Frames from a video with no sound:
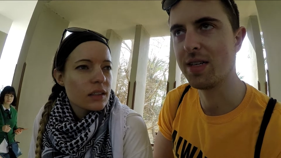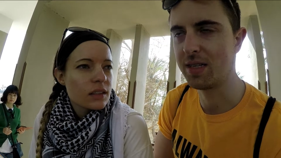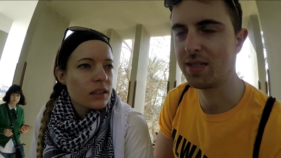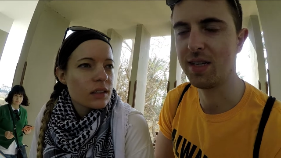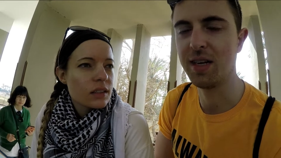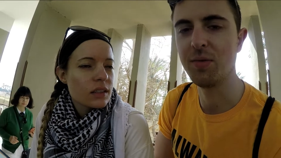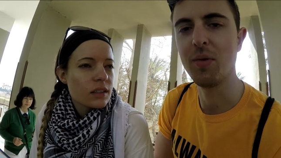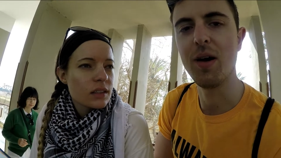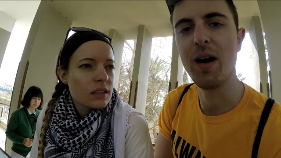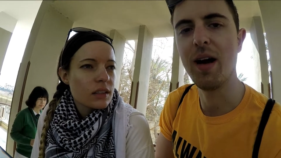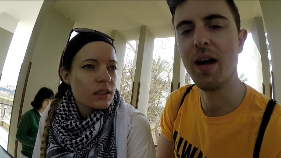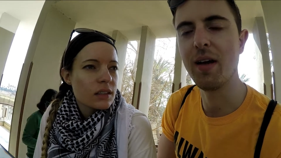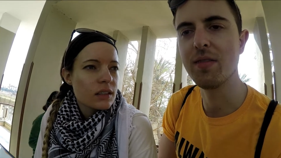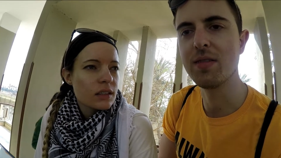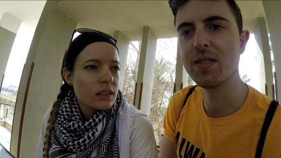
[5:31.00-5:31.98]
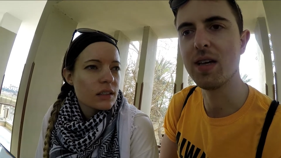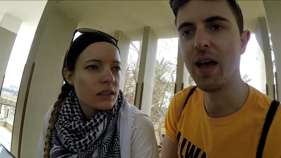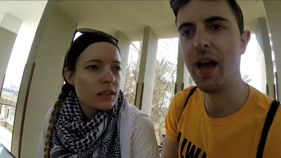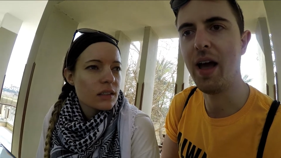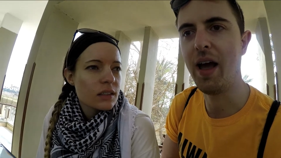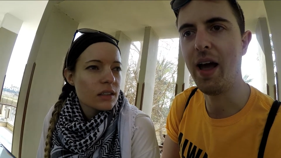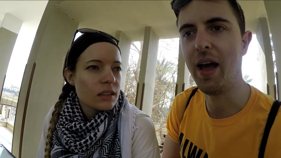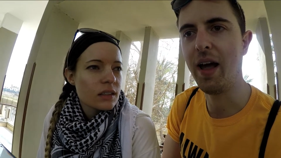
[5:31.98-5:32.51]
Speaker 1: 16
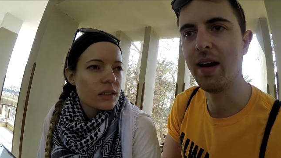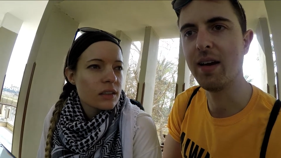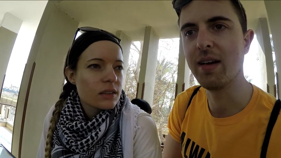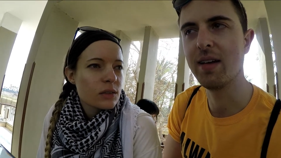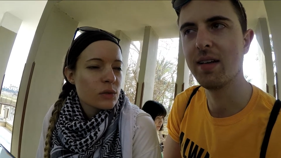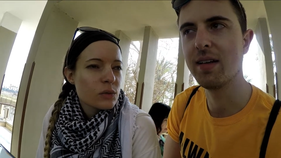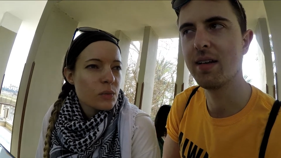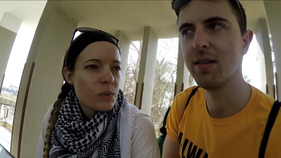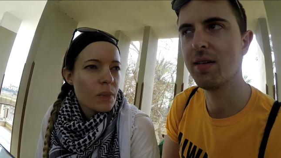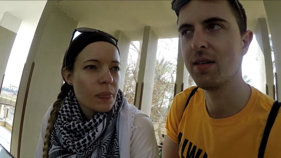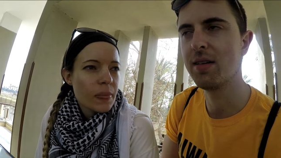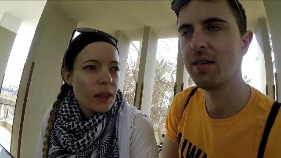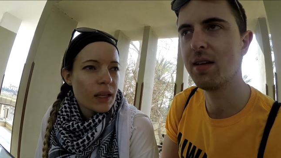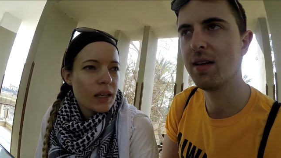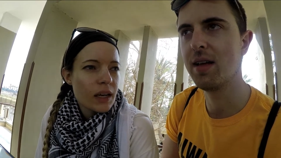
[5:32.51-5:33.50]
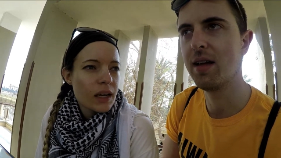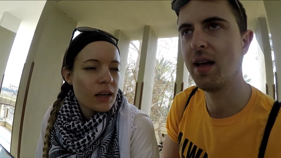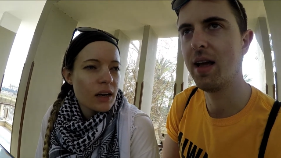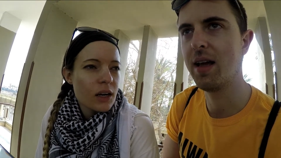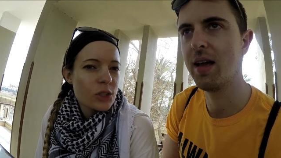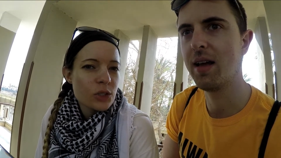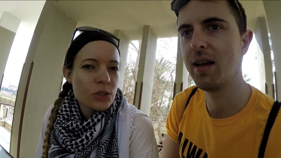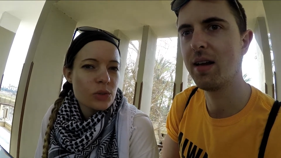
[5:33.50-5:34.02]
wives, and
Speaker 2: he
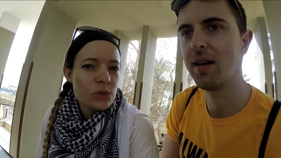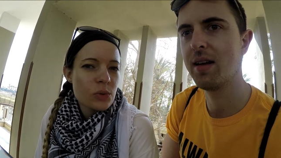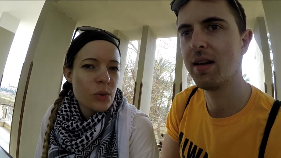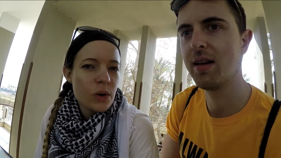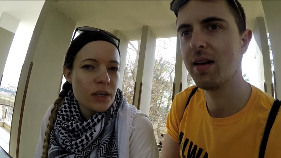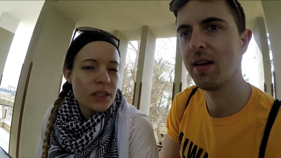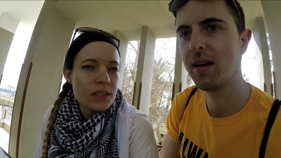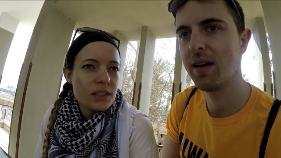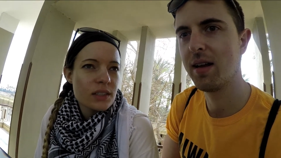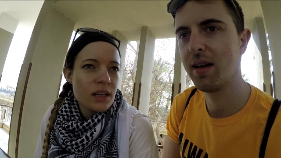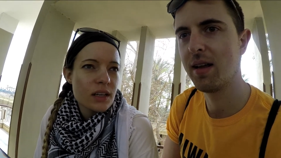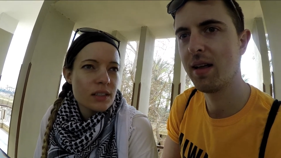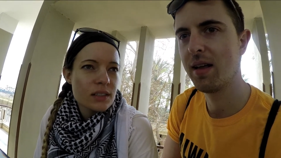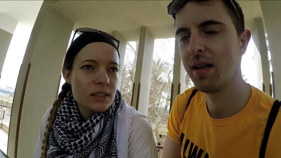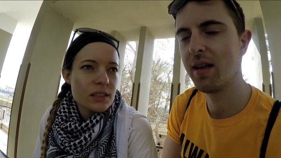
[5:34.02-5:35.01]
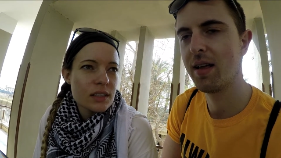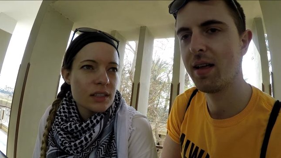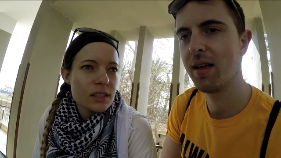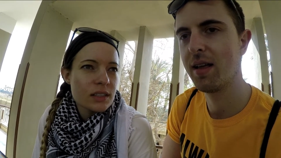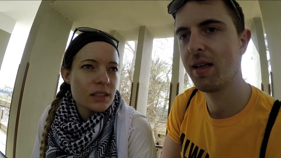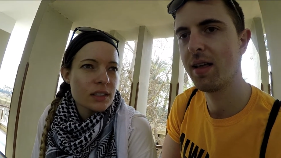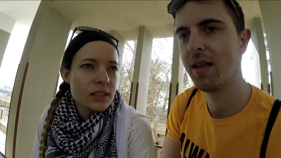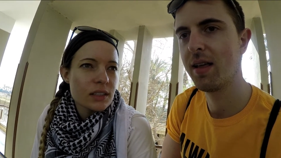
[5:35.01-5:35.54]
had 120 sons
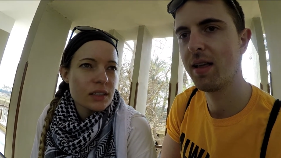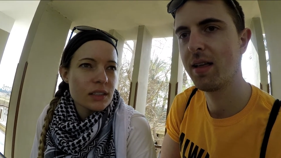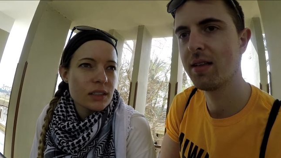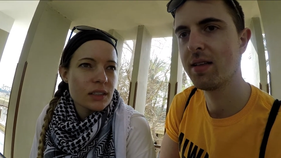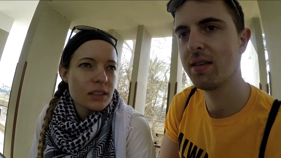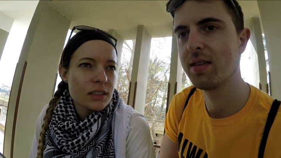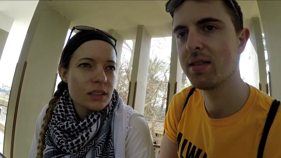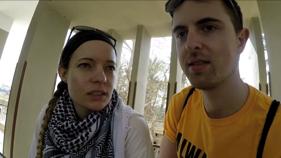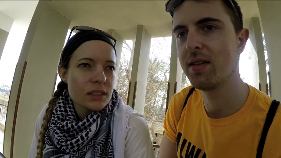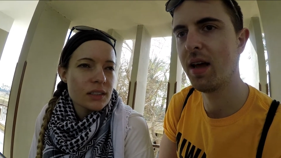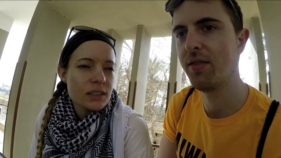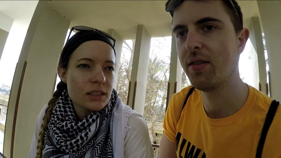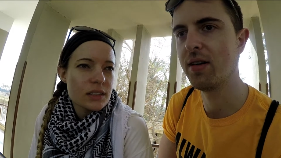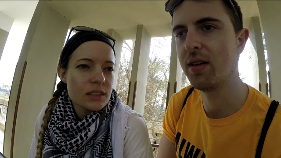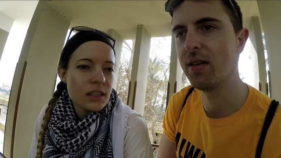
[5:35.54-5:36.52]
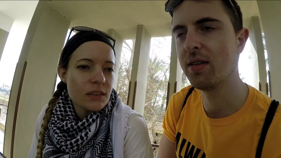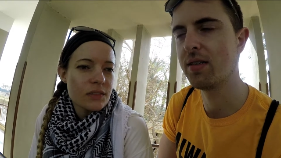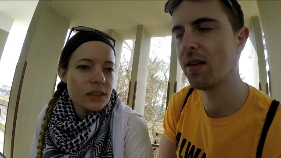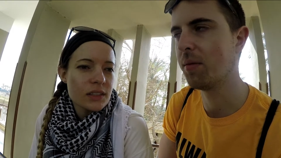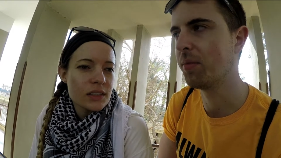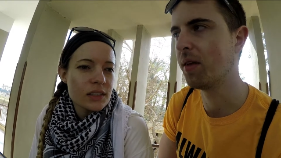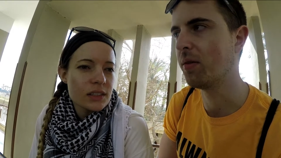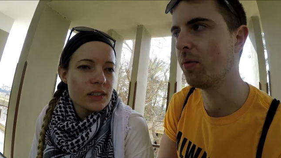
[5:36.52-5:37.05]
and
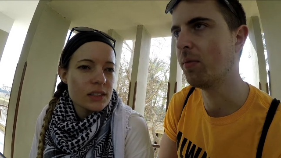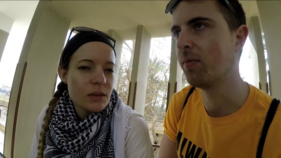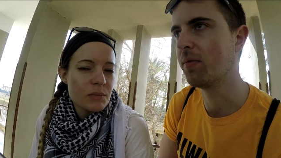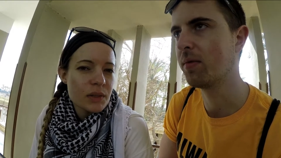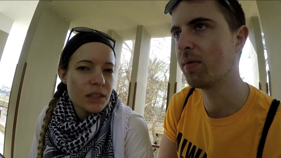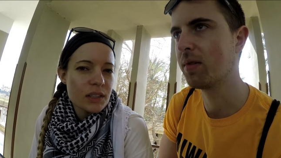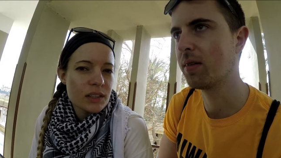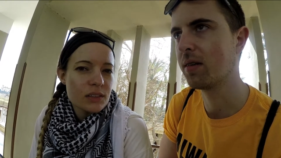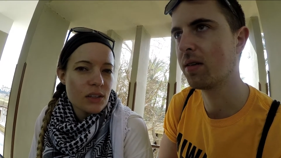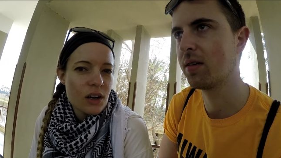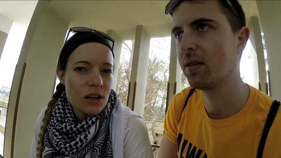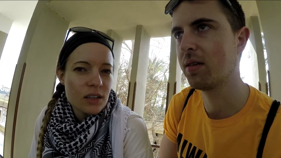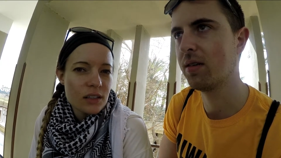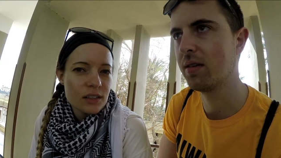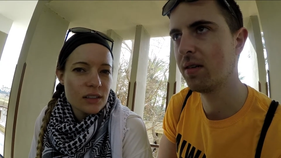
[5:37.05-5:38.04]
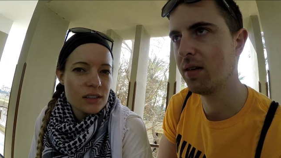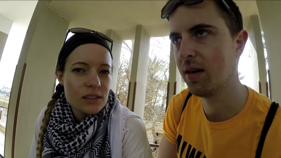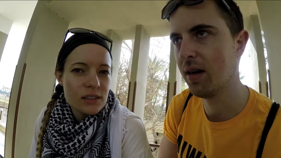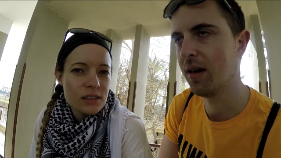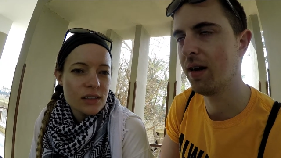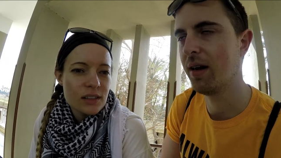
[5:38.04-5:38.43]
Speaker 1: 70-something daughters.